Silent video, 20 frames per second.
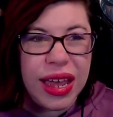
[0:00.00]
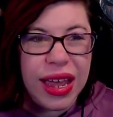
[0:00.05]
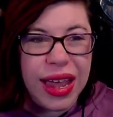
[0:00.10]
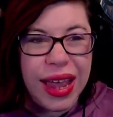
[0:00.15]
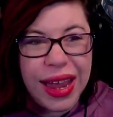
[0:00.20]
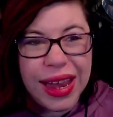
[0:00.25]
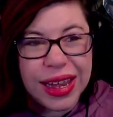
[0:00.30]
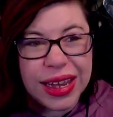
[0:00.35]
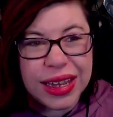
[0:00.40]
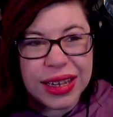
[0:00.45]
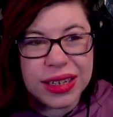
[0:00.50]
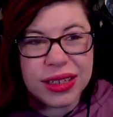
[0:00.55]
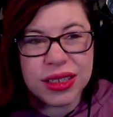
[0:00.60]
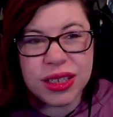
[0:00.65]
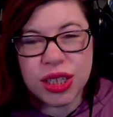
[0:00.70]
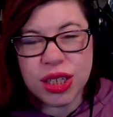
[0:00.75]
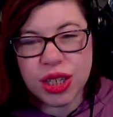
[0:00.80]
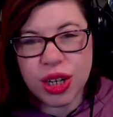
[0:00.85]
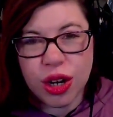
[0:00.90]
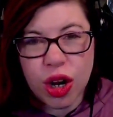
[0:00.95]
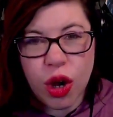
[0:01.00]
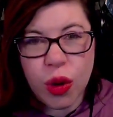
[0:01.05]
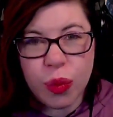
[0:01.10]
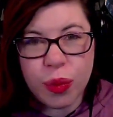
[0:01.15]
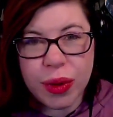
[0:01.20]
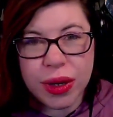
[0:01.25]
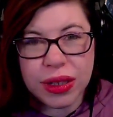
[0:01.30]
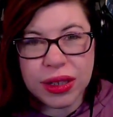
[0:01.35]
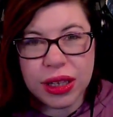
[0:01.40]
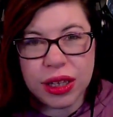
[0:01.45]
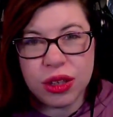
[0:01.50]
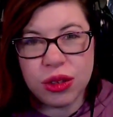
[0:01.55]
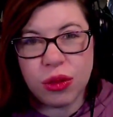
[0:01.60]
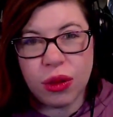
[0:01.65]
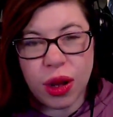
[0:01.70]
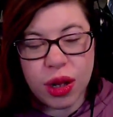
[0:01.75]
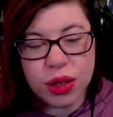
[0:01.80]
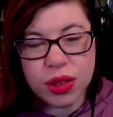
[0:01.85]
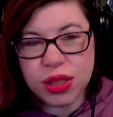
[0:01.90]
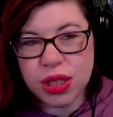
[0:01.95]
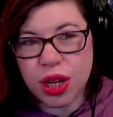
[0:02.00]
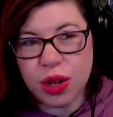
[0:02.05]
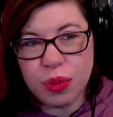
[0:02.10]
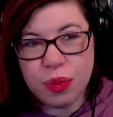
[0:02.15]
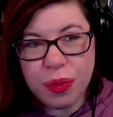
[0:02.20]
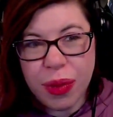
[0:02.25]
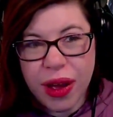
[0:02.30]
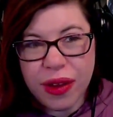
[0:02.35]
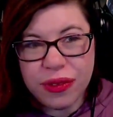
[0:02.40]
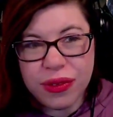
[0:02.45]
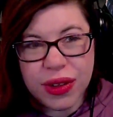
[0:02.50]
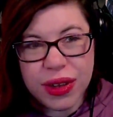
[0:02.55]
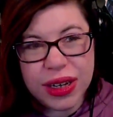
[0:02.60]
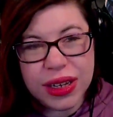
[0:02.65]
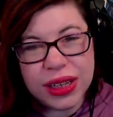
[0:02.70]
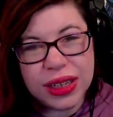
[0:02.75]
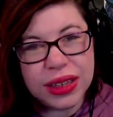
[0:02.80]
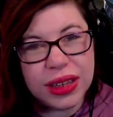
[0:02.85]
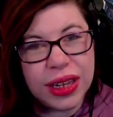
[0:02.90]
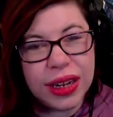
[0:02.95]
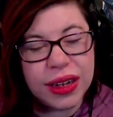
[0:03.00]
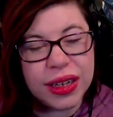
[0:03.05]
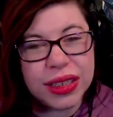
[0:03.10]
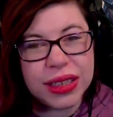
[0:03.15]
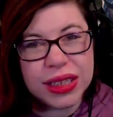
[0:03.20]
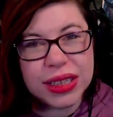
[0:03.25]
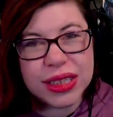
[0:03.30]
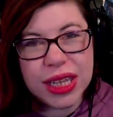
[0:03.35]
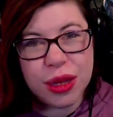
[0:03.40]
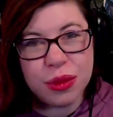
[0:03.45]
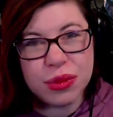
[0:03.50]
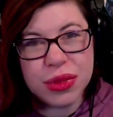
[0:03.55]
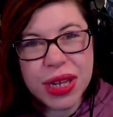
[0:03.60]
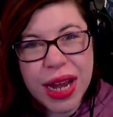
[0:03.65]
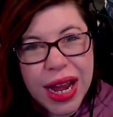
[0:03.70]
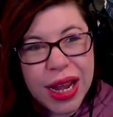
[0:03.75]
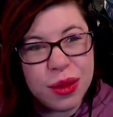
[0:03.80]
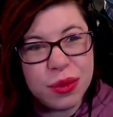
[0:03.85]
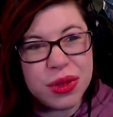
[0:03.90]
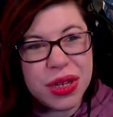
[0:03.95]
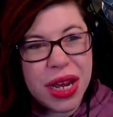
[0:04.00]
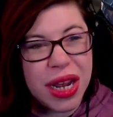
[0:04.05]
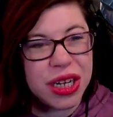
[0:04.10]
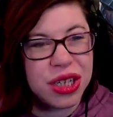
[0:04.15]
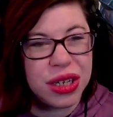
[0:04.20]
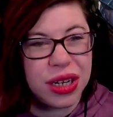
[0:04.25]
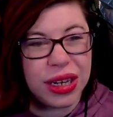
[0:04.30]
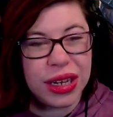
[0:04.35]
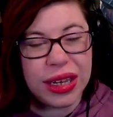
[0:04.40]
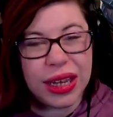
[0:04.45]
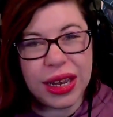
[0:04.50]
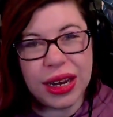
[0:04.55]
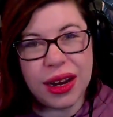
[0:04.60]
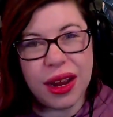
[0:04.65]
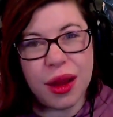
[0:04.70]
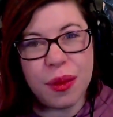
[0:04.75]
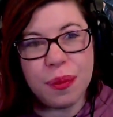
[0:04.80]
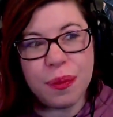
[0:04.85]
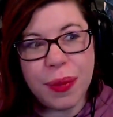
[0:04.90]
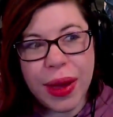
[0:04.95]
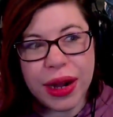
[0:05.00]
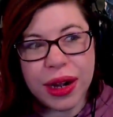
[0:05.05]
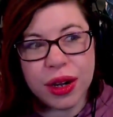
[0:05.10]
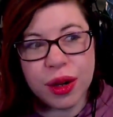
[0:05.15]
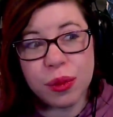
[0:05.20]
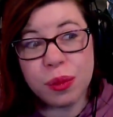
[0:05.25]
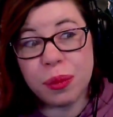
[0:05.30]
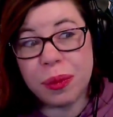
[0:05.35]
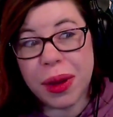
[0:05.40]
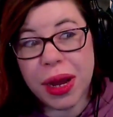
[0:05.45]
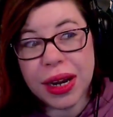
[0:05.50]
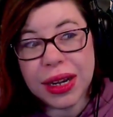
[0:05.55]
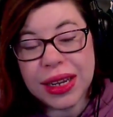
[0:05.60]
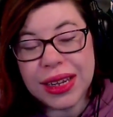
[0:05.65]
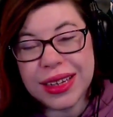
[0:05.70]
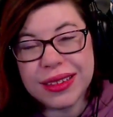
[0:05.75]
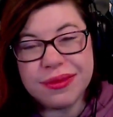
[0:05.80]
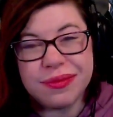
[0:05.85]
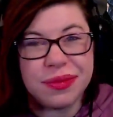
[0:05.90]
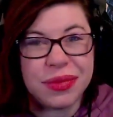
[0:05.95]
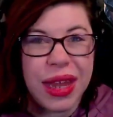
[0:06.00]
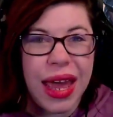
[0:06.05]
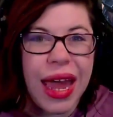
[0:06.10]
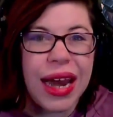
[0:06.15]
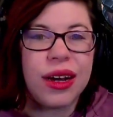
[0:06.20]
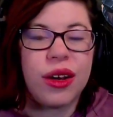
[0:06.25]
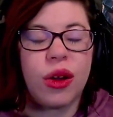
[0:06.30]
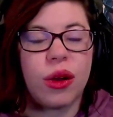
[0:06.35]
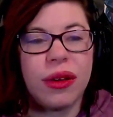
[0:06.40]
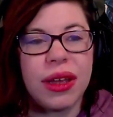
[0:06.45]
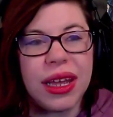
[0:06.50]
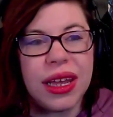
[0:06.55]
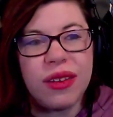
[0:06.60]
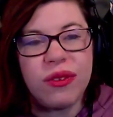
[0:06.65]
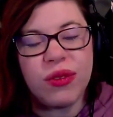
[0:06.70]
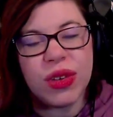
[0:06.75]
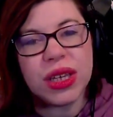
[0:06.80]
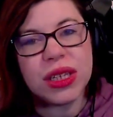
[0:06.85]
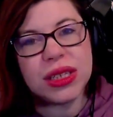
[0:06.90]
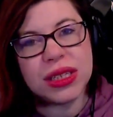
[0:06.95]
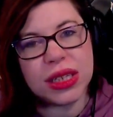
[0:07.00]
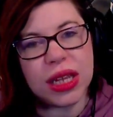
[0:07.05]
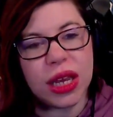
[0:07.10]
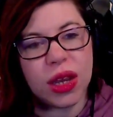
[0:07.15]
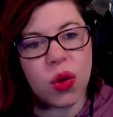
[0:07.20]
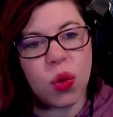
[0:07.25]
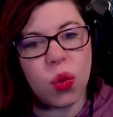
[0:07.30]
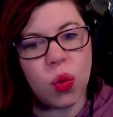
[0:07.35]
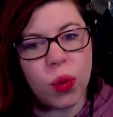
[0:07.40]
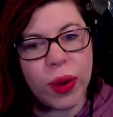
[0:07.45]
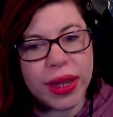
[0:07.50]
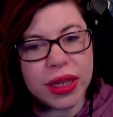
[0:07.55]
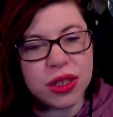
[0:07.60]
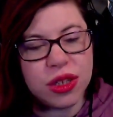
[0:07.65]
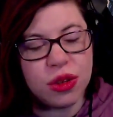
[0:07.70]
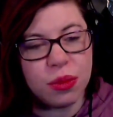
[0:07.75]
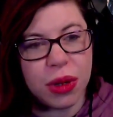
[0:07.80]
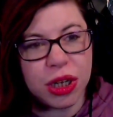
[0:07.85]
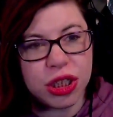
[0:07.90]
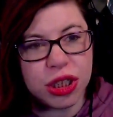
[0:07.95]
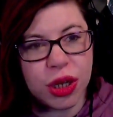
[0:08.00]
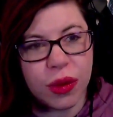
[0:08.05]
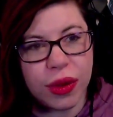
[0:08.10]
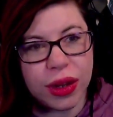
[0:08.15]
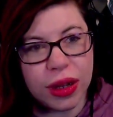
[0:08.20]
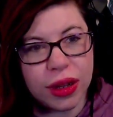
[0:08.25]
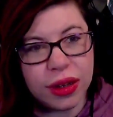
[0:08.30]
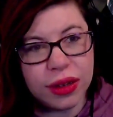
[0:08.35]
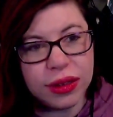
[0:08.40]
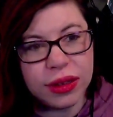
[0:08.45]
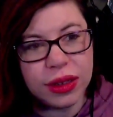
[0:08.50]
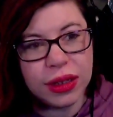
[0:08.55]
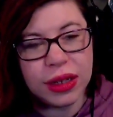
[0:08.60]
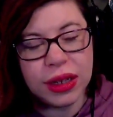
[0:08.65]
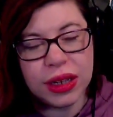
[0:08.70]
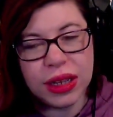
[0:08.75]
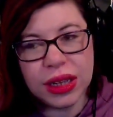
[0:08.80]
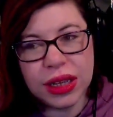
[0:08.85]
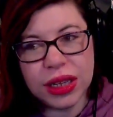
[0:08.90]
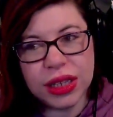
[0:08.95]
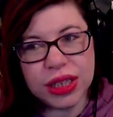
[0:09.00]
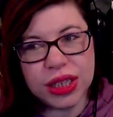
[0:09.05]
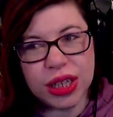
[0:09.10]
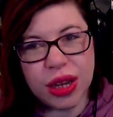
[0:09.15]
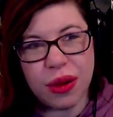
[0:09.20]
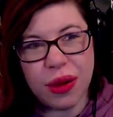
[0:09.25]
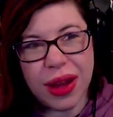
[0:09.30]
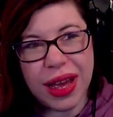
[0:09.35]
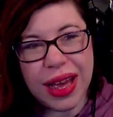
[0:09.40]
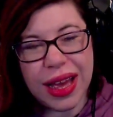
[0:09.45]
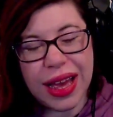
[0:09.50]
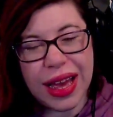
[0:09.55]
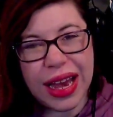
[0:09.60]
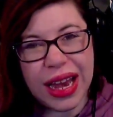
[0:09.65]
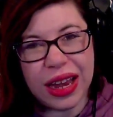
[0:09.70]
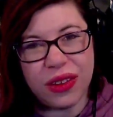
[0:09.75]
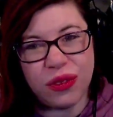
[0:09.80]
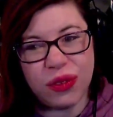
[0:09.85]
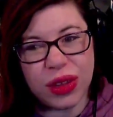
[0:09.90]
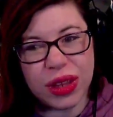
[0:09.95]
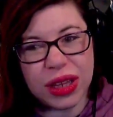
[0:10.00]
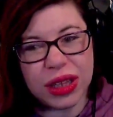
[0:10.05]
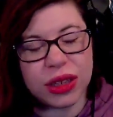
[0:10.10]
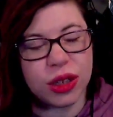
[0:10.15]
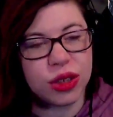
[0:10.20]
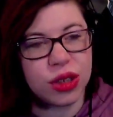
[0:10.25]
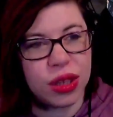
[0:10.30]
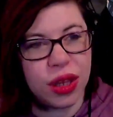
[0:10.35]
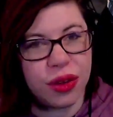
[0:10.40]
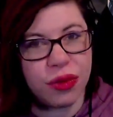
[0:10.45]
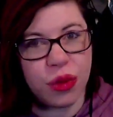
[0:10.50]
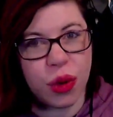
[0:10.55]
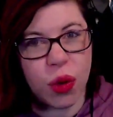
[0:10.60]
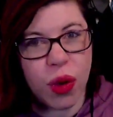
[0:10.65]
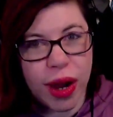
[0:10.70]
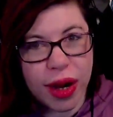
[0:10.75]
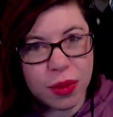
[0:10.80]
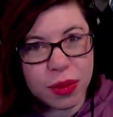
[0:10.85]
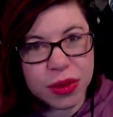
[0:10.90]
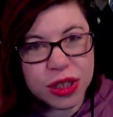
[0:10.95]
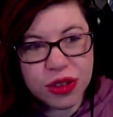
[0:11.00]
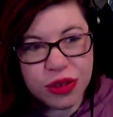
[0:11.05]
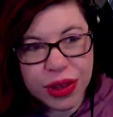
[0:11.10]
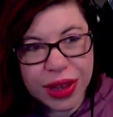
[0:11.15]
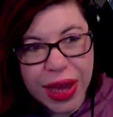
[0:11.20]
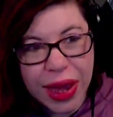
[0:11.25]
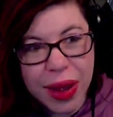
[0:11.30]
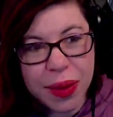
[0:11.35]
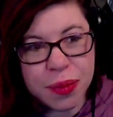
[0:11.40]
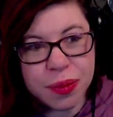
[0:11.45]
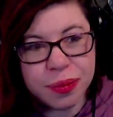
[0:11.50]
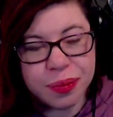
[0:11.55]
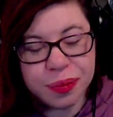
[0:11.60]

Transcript: and you're hoping that you also buff it in there at the same time to actually get a better body. I don't know. It feels like way too much going on. So I feel like there's a lot of requirements for that.